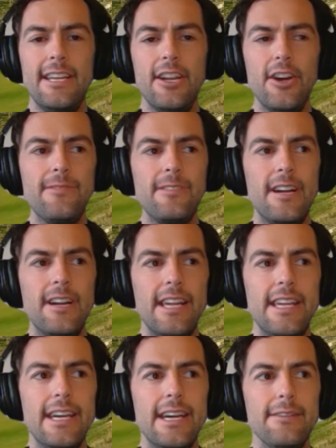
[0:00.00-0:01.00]
over a
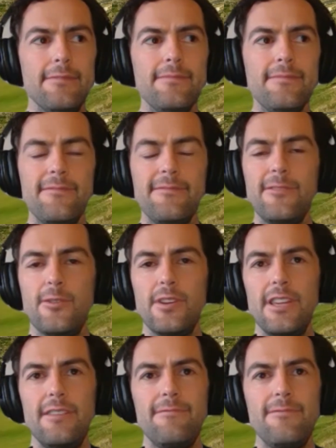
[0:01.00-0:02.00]

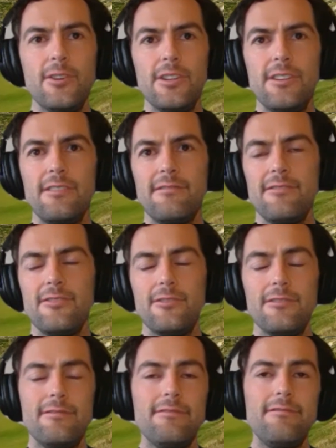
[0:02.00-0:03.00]
40-foot
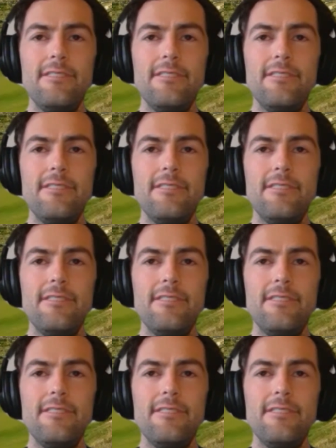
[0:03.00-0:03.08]
or